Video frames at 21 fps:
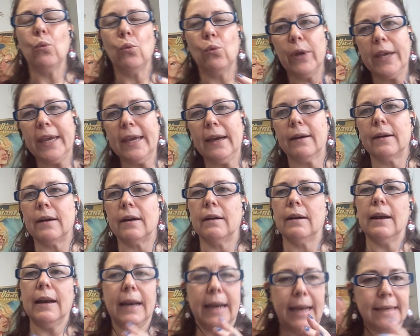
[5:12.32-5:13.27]
we
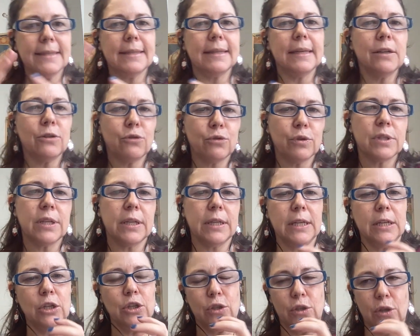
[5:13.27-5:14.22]
are less interested
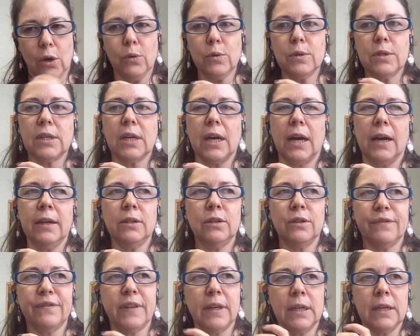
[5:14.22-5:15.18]
in those kind
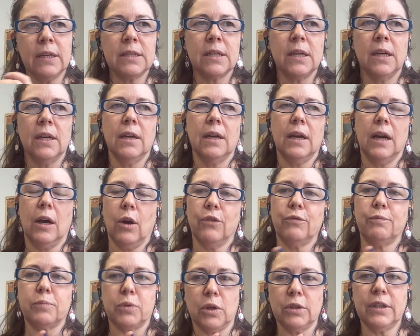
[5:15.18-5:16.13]
of things
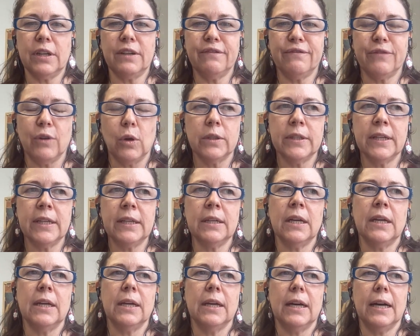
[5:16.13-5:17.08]
of protein folding.
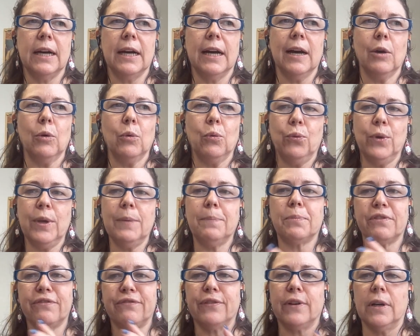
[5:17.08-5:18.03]
Uh, we
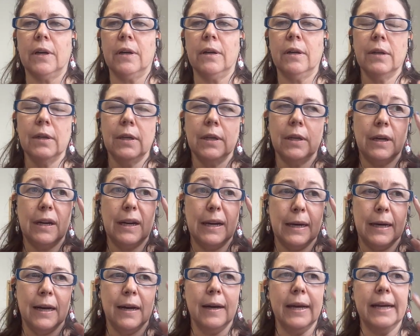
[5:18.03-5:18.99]
prefer,
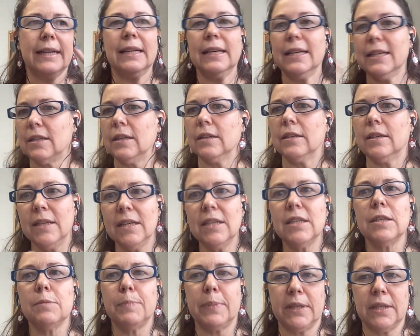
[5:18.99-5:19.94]
uh, at least at
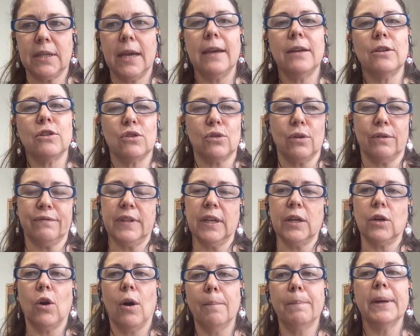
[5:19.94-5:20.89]
these stages of the
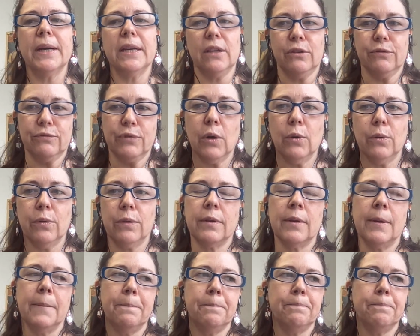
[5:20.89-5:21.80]
company growth,